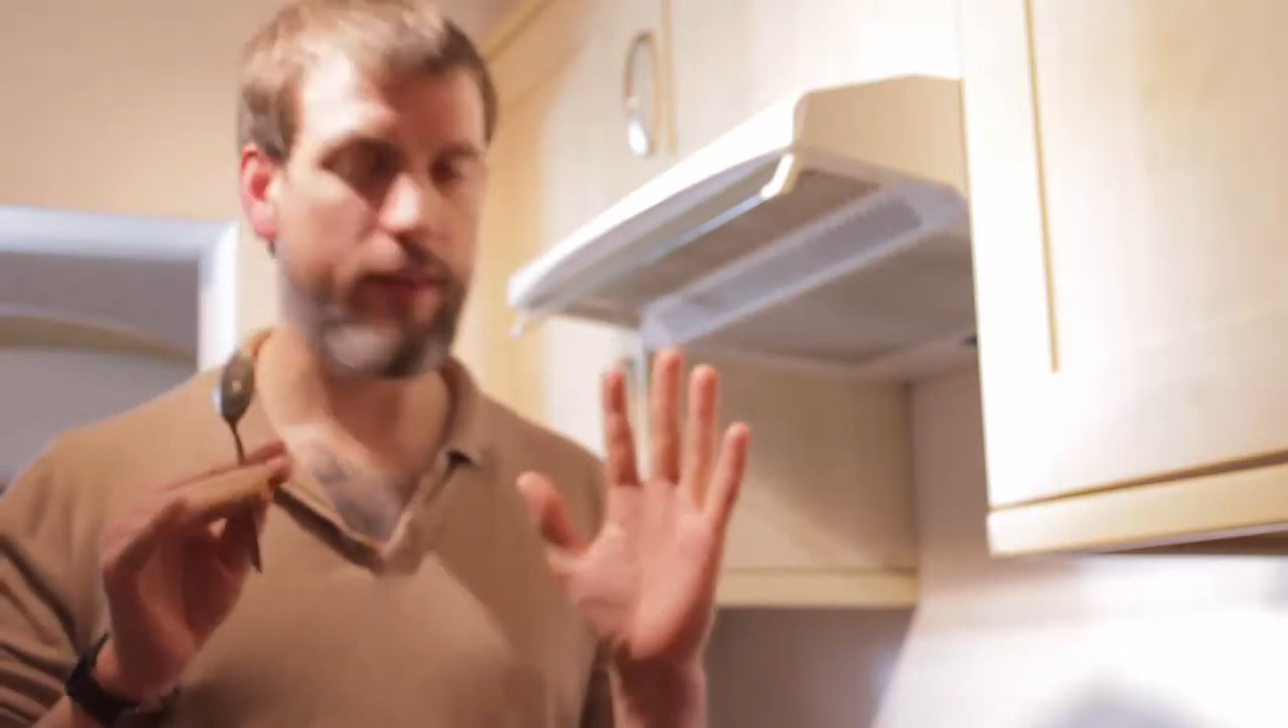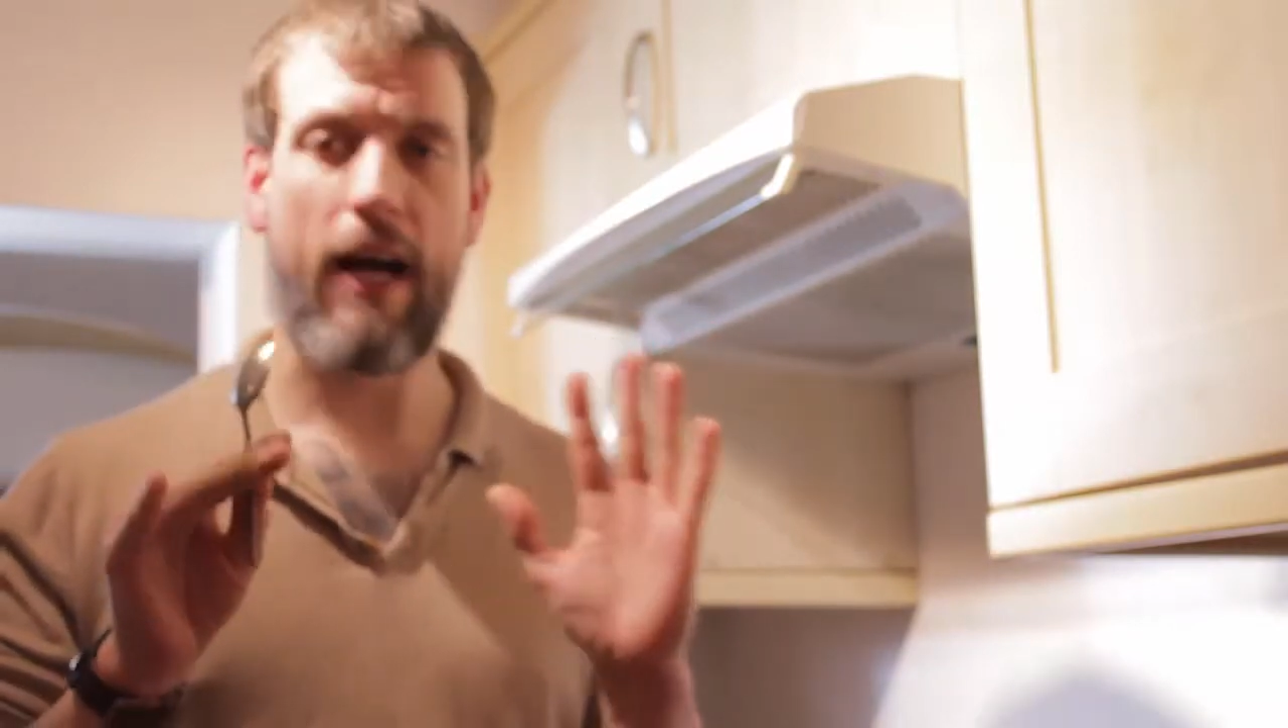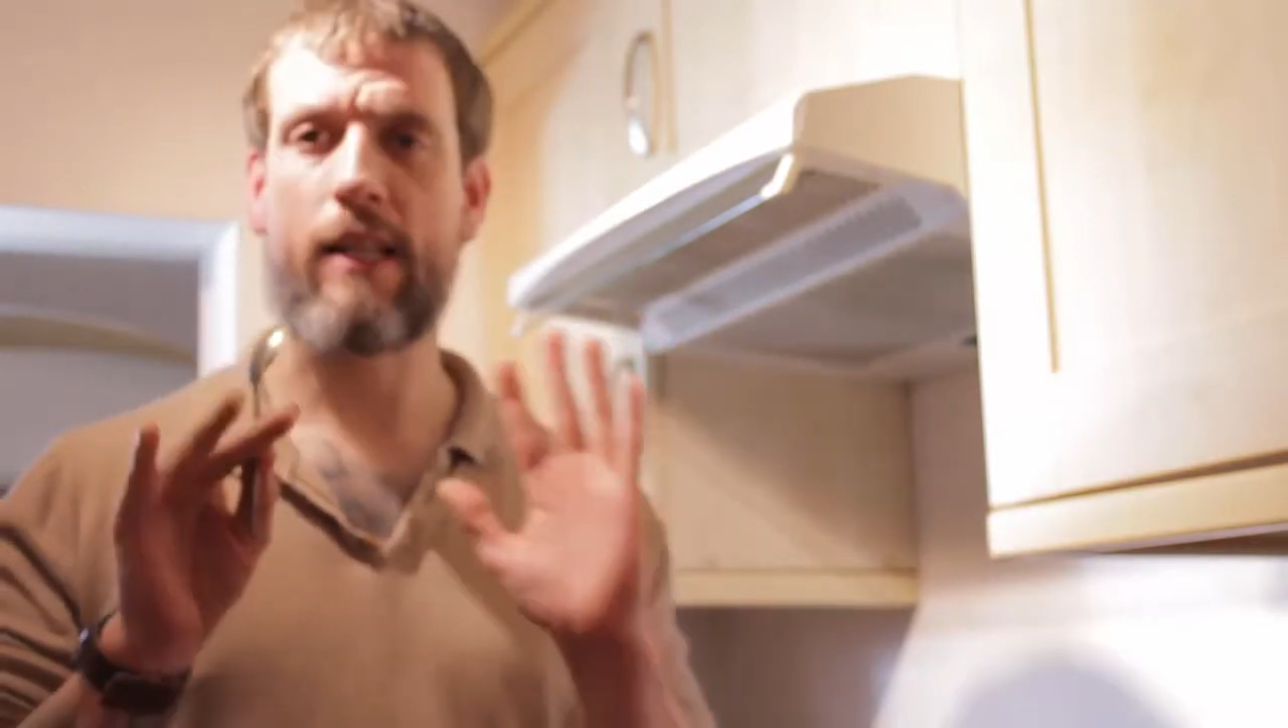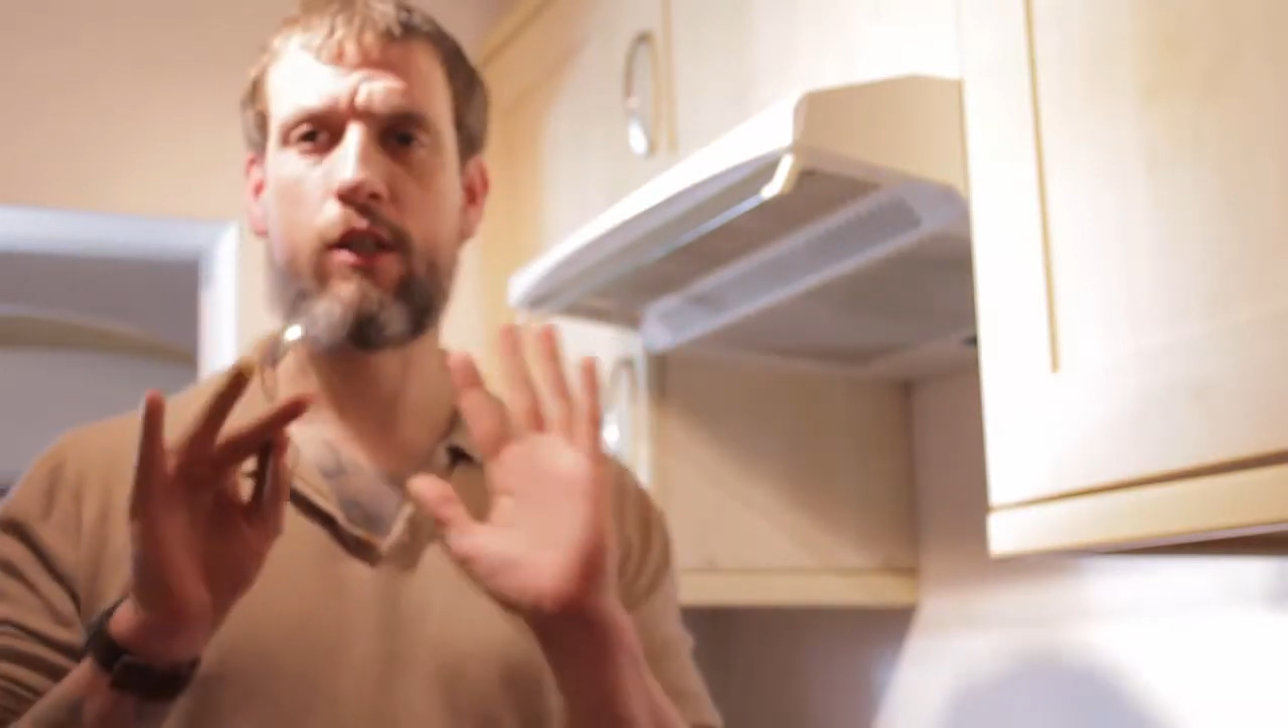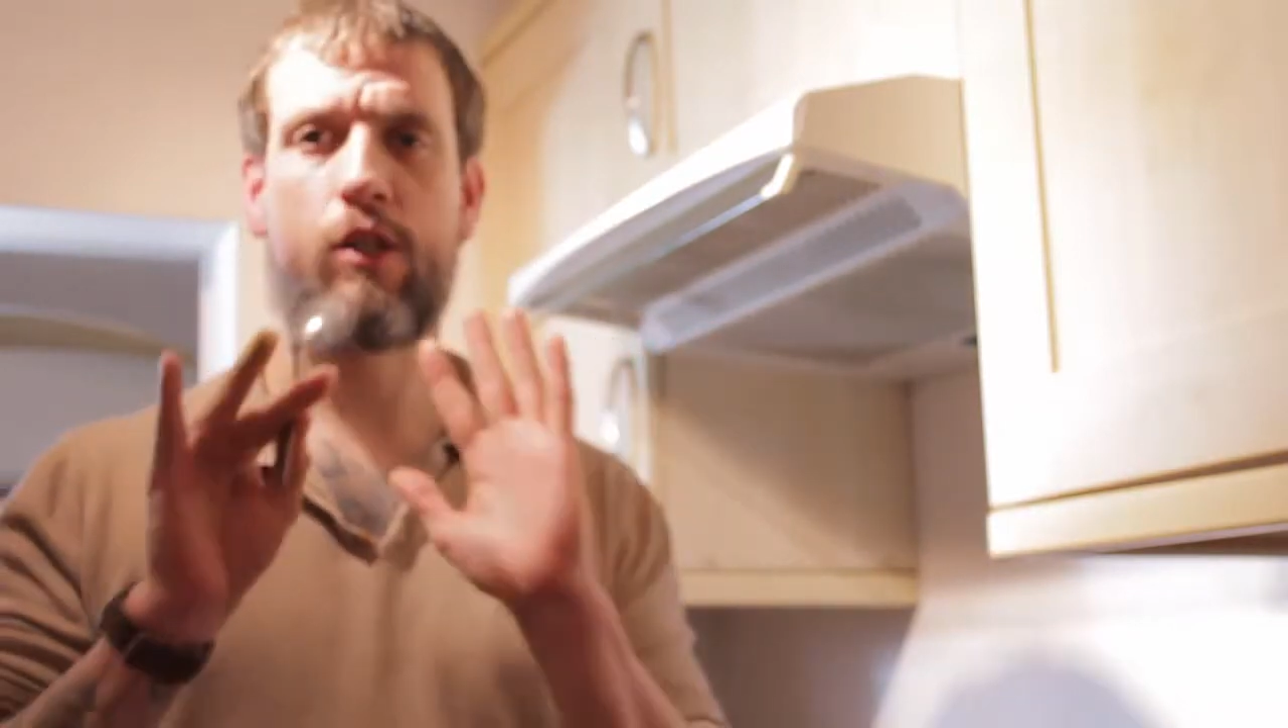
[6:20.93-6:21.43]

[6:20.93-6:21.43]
that